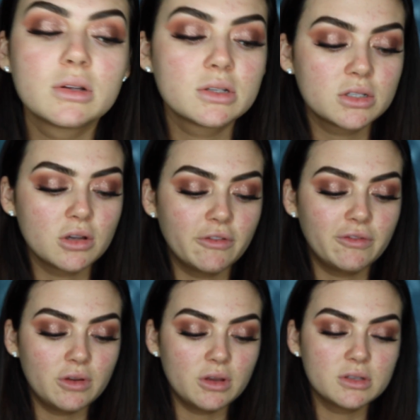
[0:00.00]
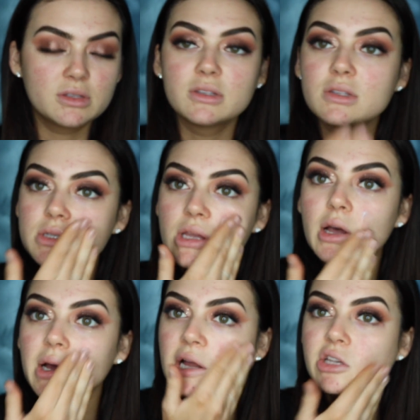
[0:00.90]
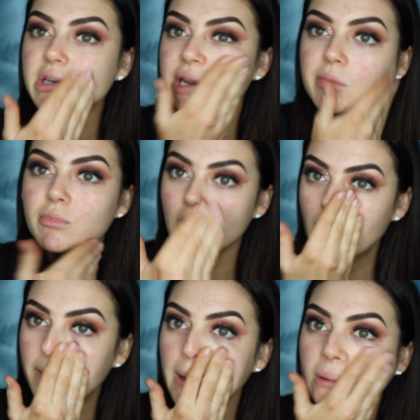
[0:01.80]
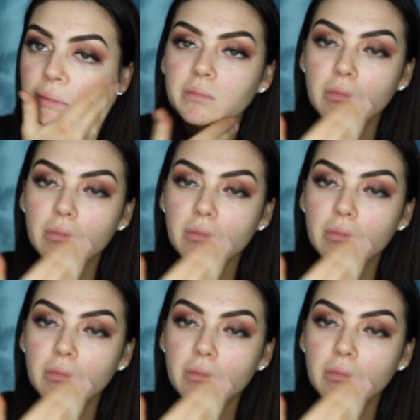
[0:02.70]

So first, this is the hydrating primer.